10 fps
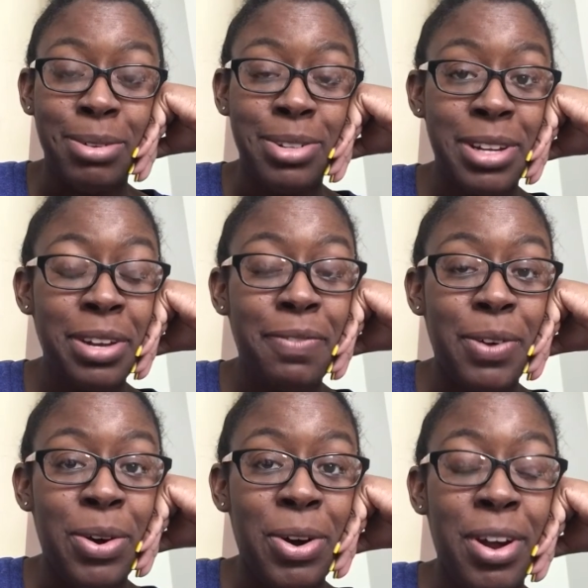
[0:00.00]
was looking
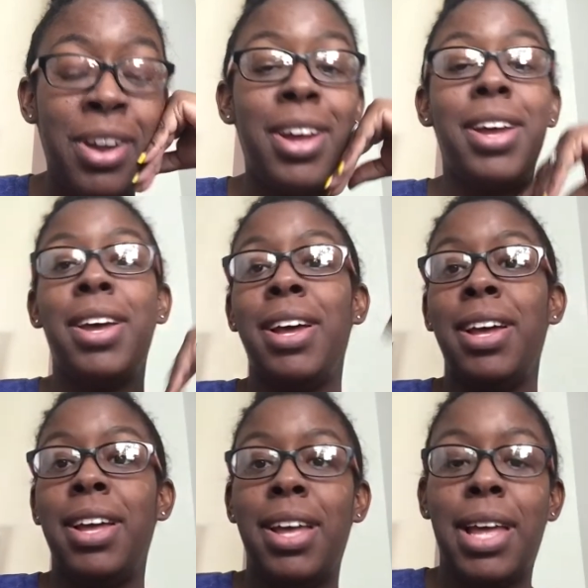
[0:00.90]
for,
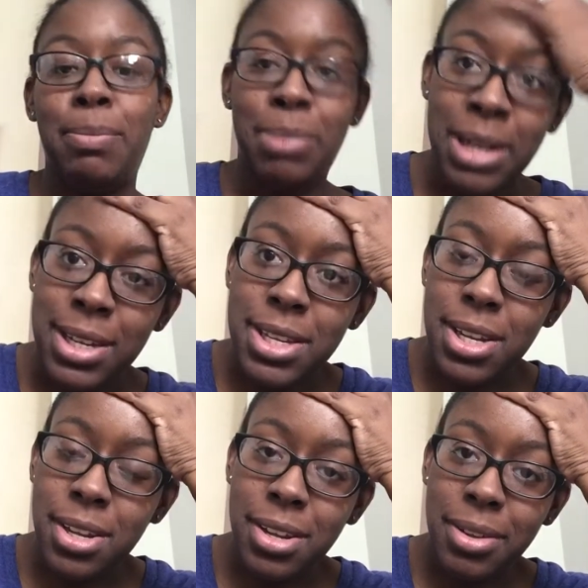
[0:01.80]

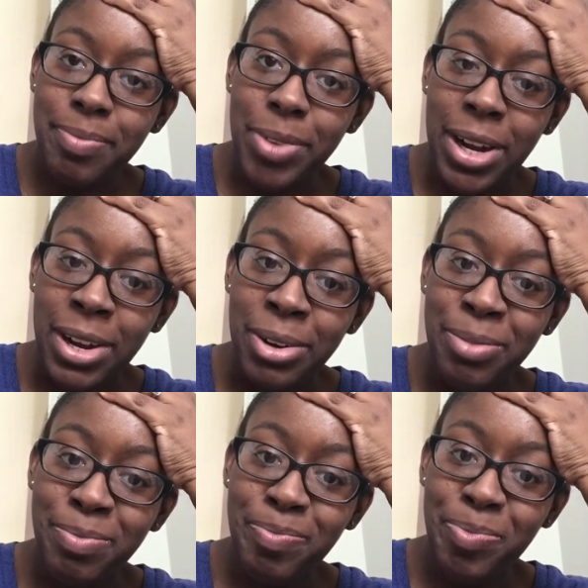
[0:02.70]
but
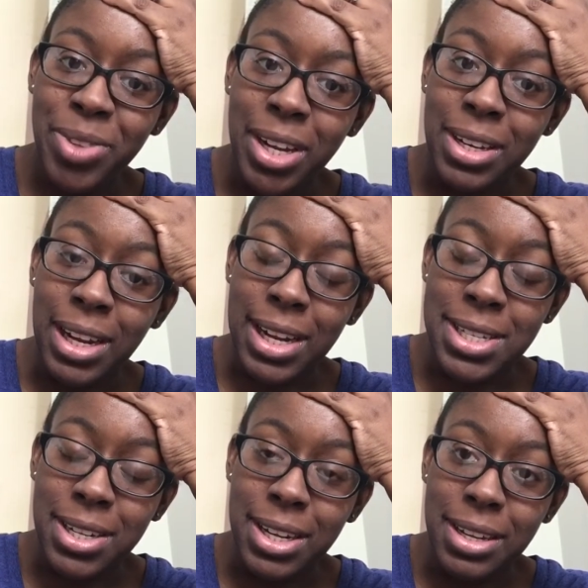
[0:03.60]
y'all, they, like I
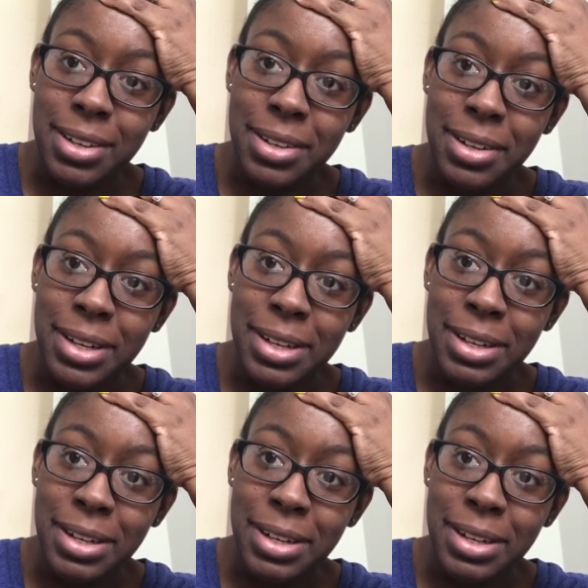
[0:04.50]
said, it